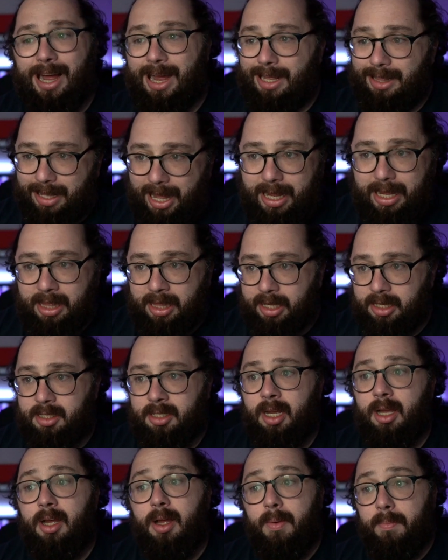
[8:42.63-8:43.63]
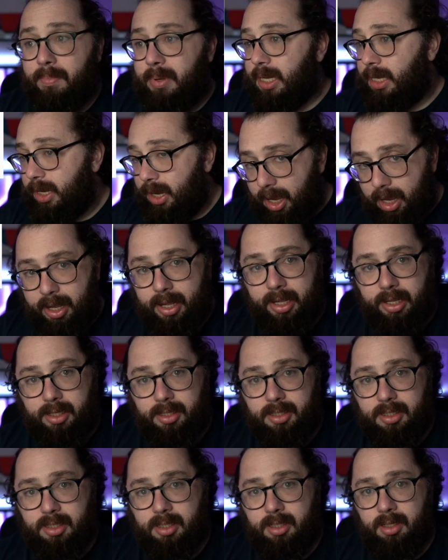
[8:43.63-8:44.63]
I like this
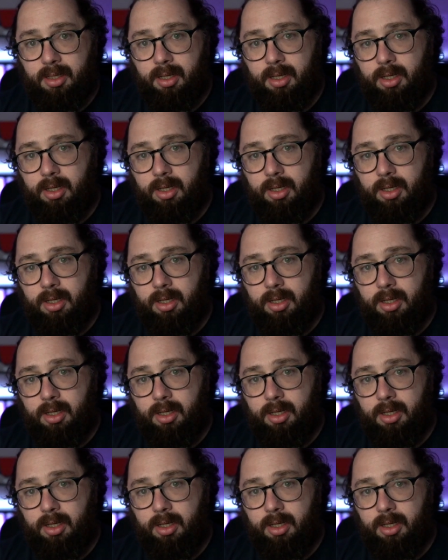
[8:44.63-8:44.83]
because,